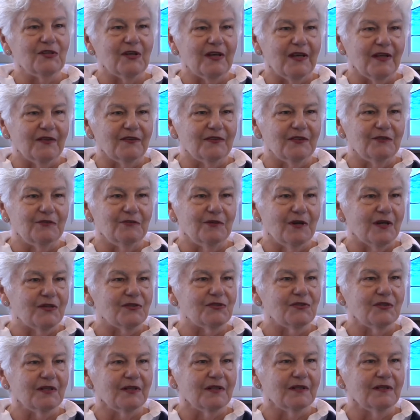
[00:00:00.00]
had the
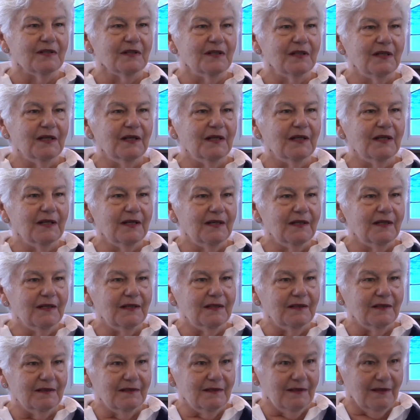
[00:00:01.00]
dress in
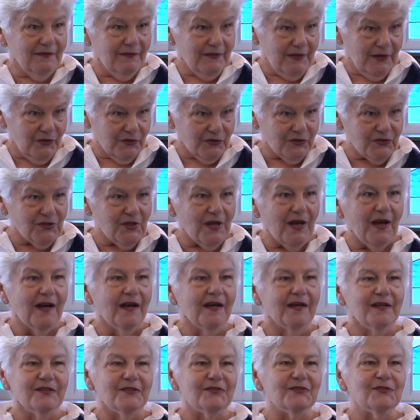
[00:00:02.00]
their
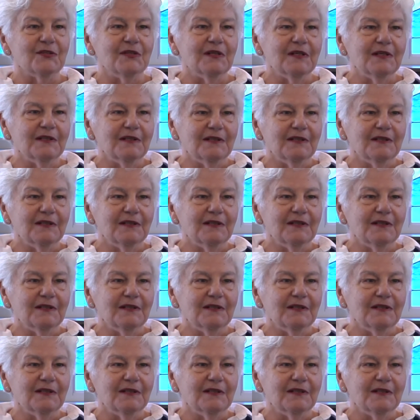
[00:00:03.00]
size,